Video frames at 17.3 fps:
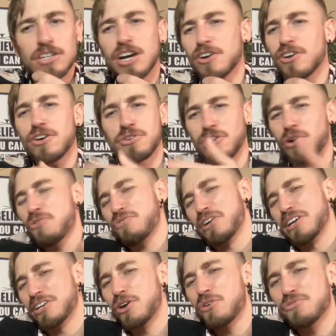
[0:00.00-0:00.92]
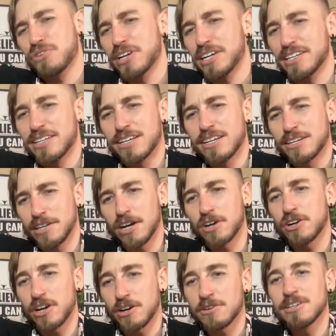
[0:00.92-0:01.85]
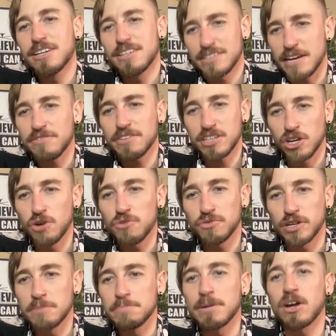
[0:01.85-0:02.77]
No, go for it. Go for it. No, definitely go for it.